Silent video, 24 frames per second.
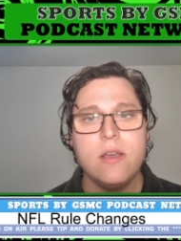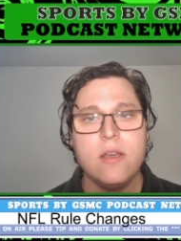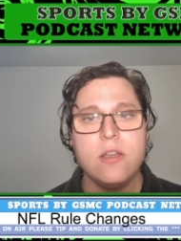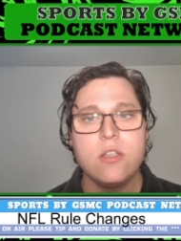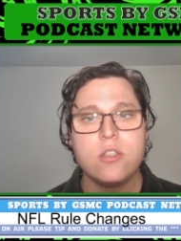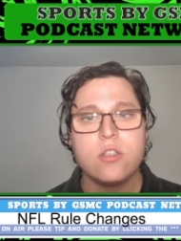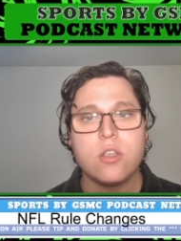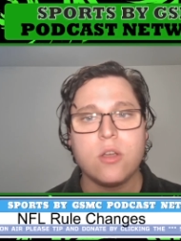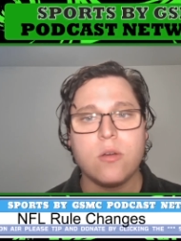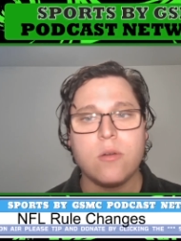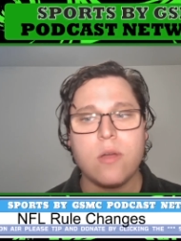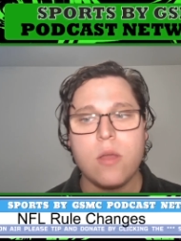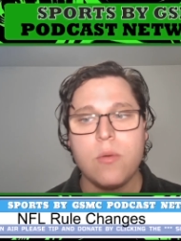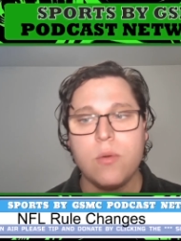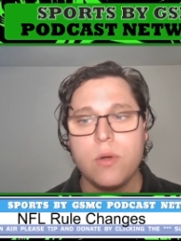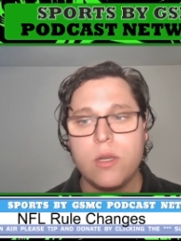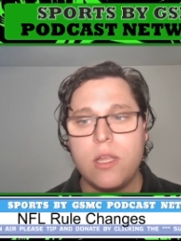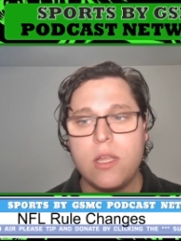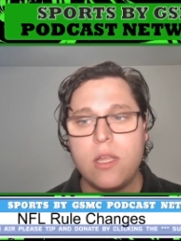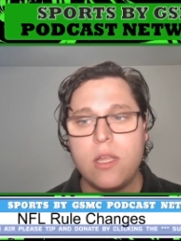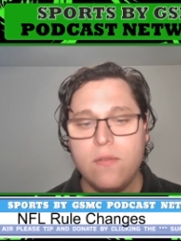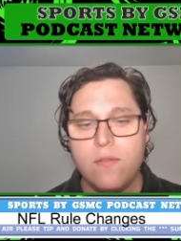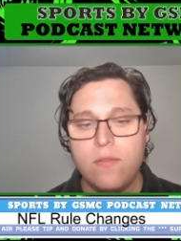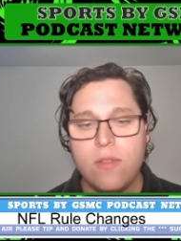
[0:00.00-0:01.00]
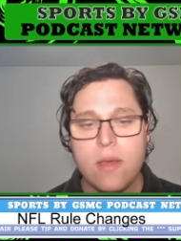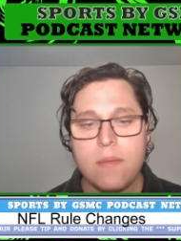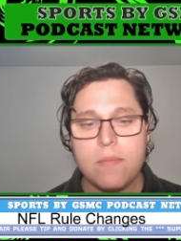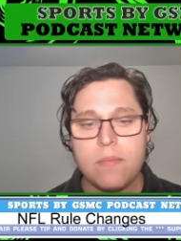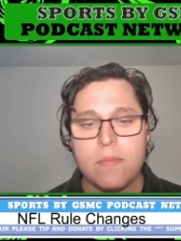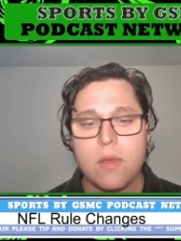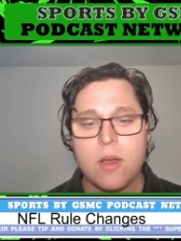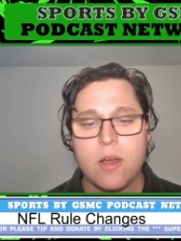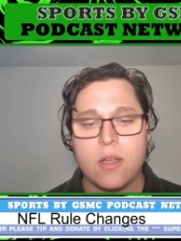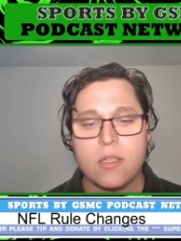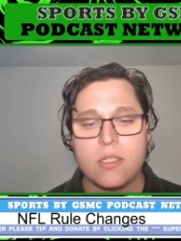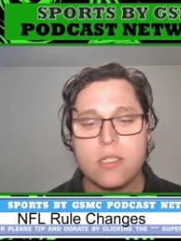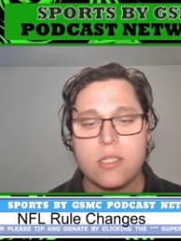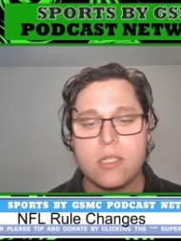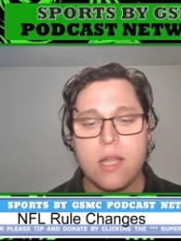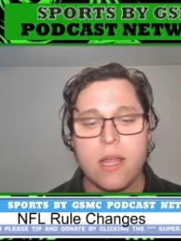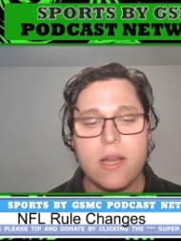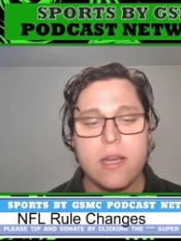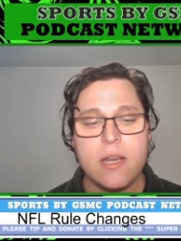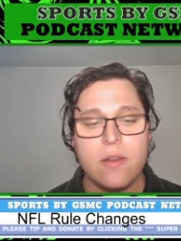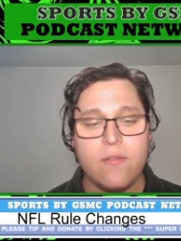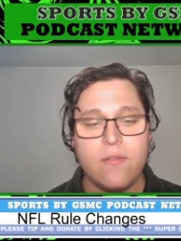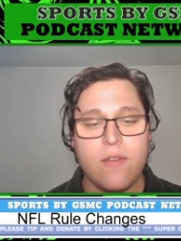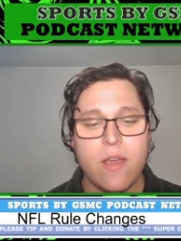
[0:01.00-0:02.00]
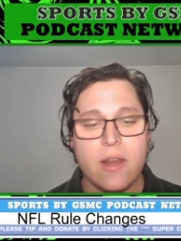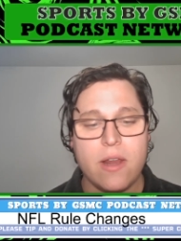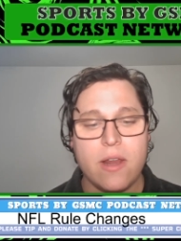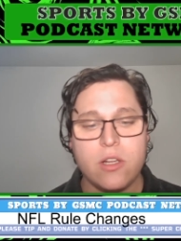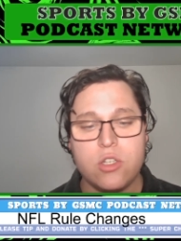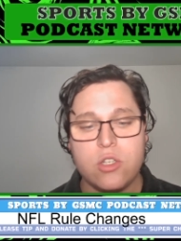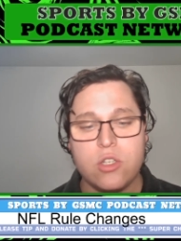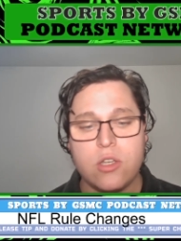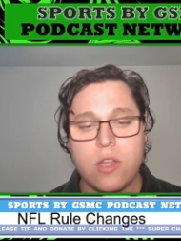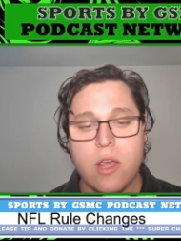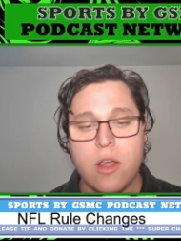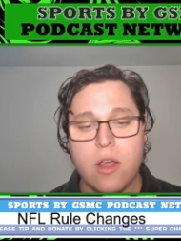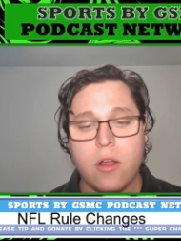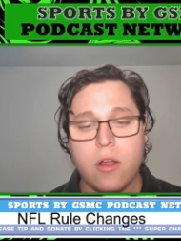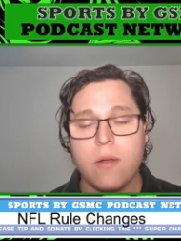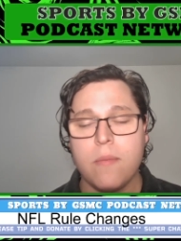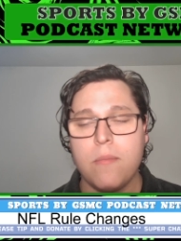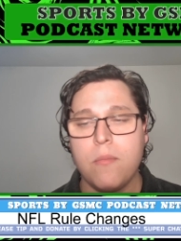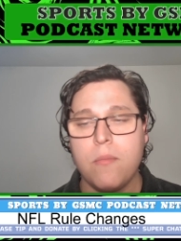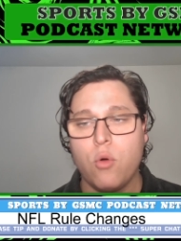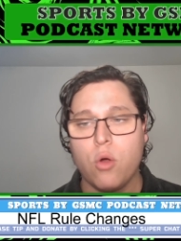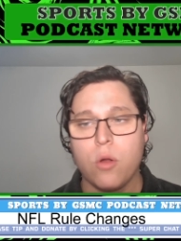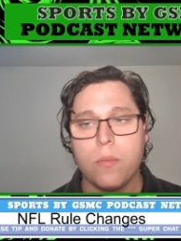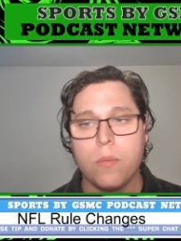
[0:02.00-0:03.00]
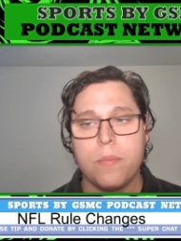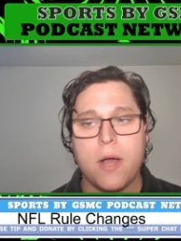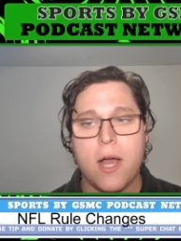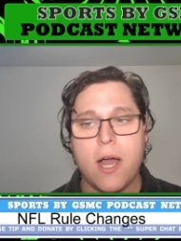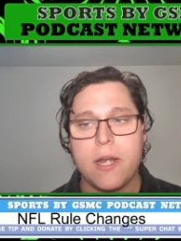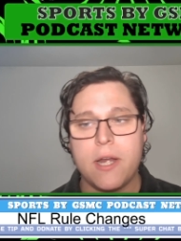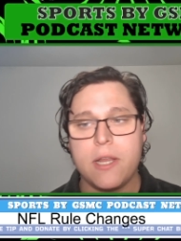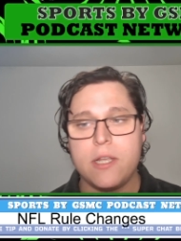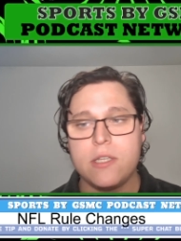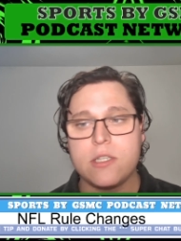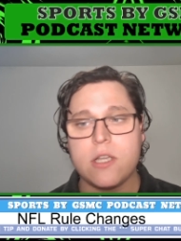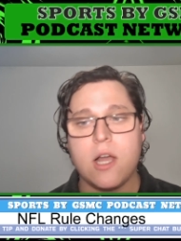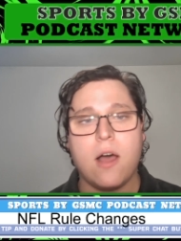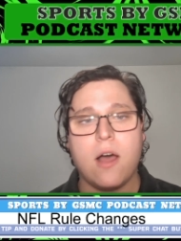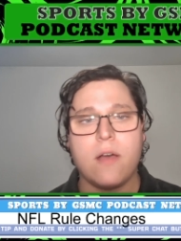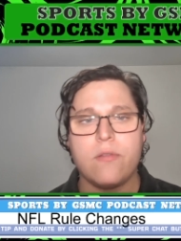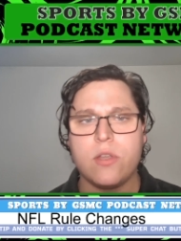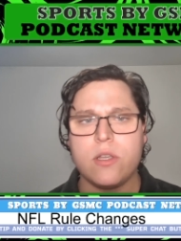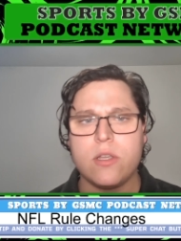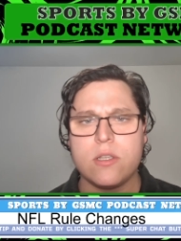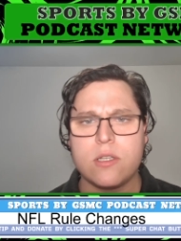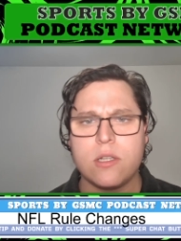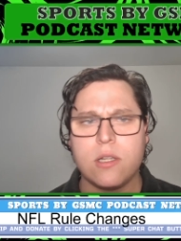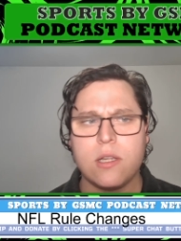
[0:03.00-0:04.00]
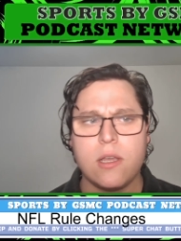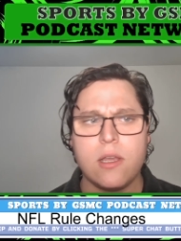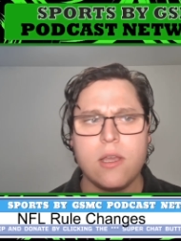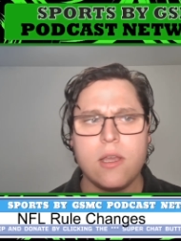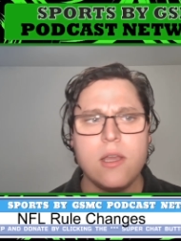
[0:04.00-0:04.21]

So it would give them a slight advantage there, more bodies, obviously,